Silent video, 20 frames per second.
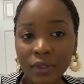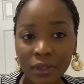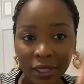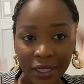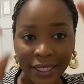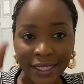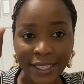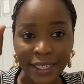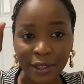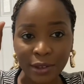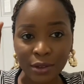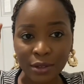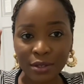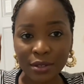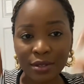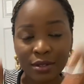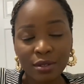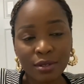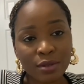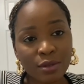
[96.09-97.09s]
lagos
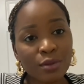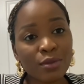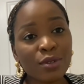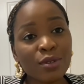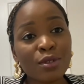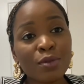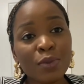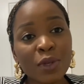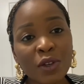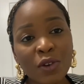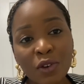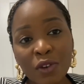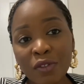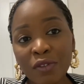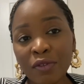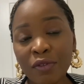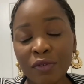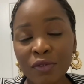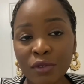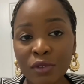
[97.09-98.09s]
so to speak of
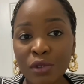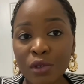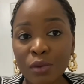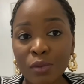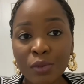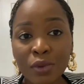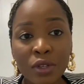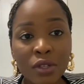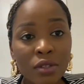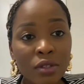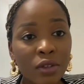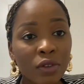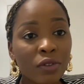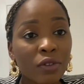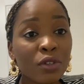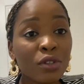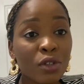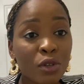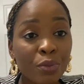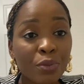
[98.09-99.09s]
new brand
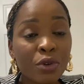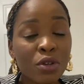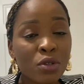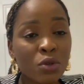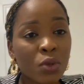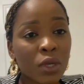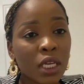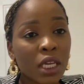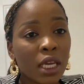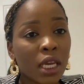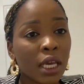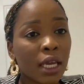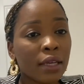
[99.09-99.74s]
new brunswick yeah